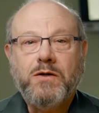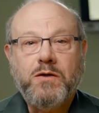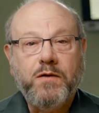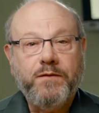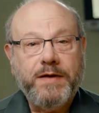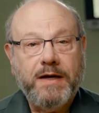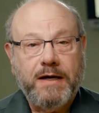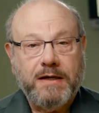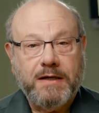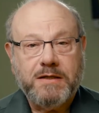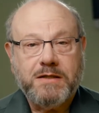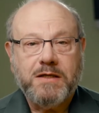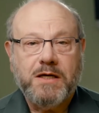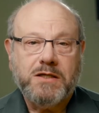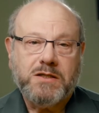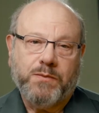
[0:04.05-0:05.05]

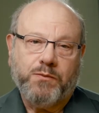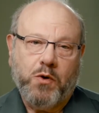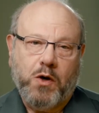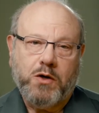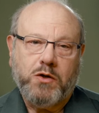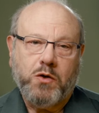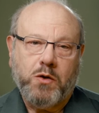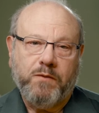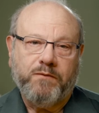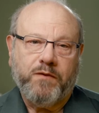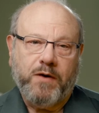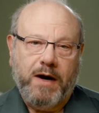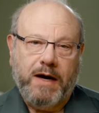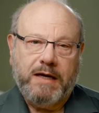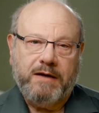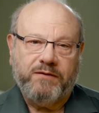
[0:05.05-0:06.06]
Uveitis is a broad term for
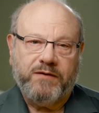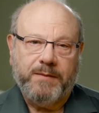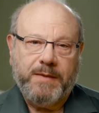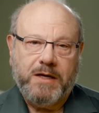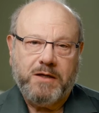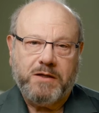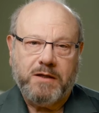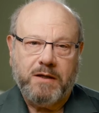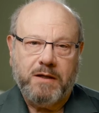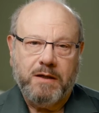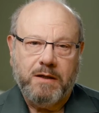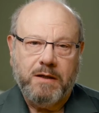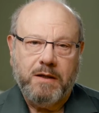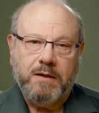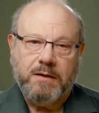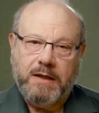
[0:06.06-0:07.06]
eye inflammation.
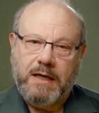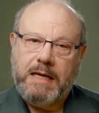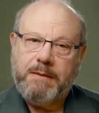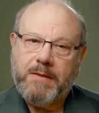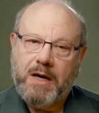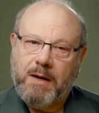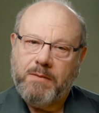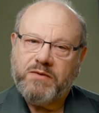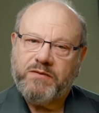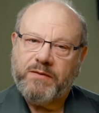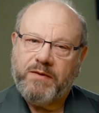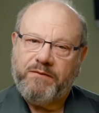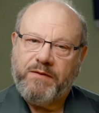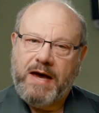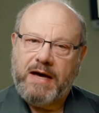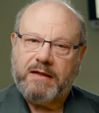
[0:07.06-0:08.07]
The name comes from the
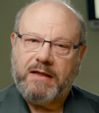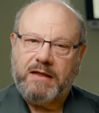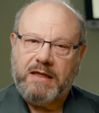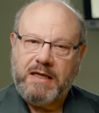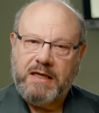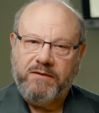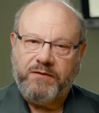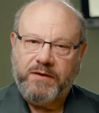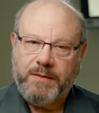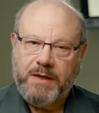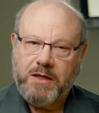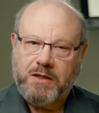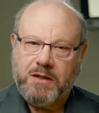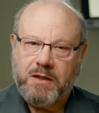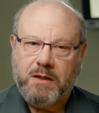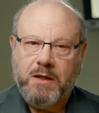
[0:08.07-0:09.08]
fact that the
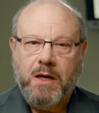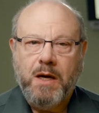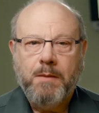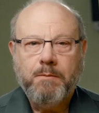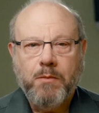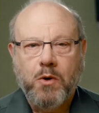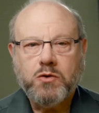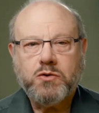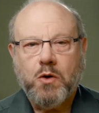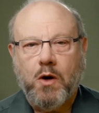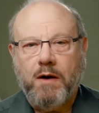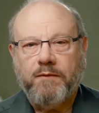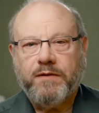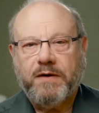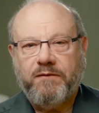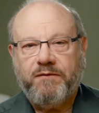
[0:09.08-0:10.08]
inflammation most
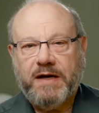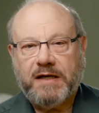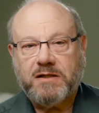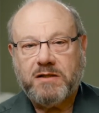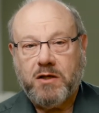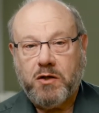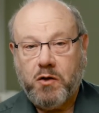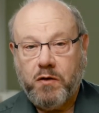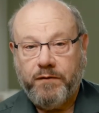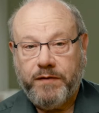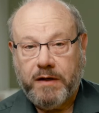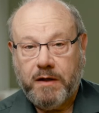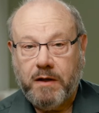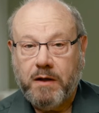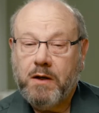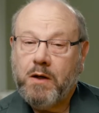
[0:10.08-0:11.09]
often affects the
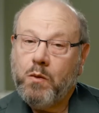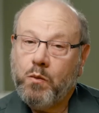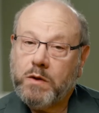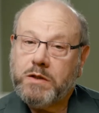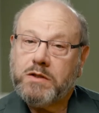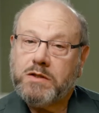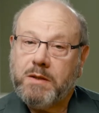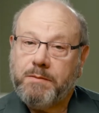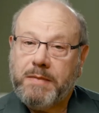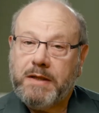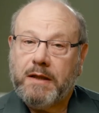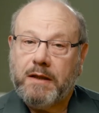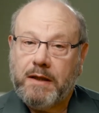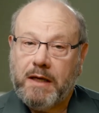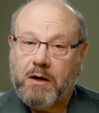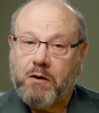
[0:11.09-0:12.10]
uvea, which is the
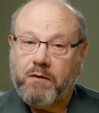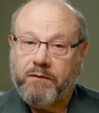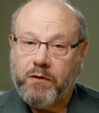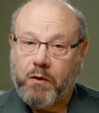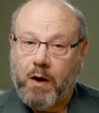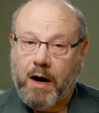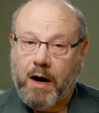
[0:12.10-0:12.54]
middle layer of your